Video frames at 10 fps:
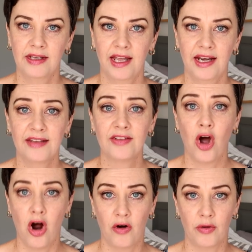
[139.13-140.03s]
It is
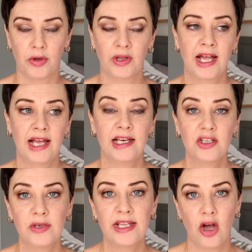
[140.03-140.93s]
horrible.
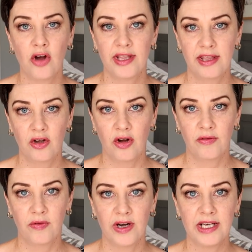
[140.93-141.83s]
Literally the only thing going
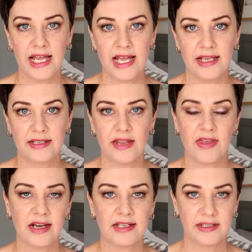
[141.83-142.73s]
for it is
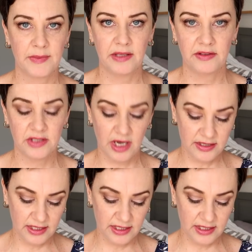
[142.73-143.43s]
that it smells nice.